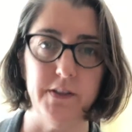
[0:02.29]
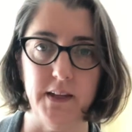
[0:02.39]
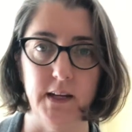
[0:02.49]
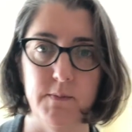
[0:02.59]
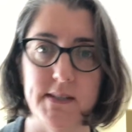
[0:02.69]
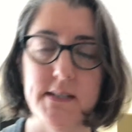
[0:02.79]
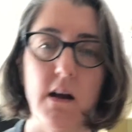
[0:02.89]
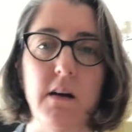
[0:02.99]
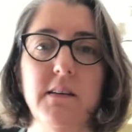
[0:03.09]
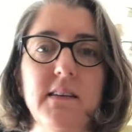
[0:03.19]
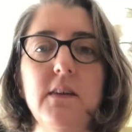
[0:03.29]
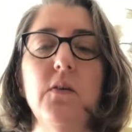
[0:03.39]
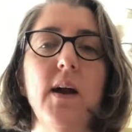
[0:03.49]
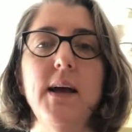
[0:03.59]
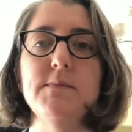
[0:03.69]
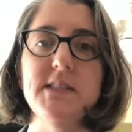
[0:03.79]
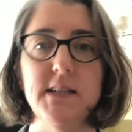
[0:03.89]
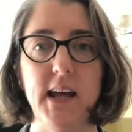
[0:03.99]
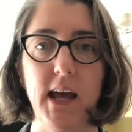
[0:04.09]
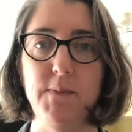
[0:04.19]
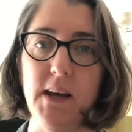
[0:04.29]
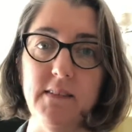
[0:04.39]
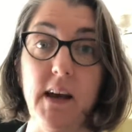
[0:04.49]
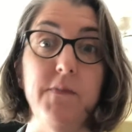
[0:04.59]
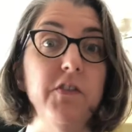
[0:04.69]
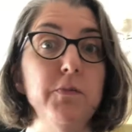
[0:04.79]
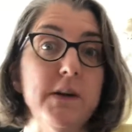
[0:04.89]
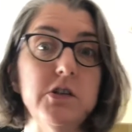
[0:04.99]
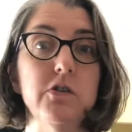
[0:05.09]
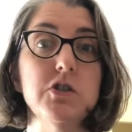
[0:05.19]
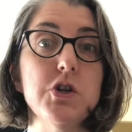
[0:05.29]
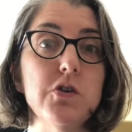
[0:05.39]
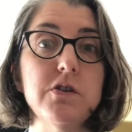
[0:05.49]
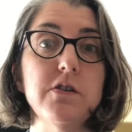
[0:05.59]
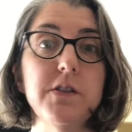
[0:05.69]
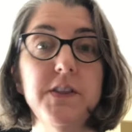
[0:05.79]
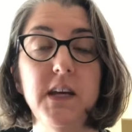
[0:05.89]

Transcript: themed songs and rhymes today because I have special turtle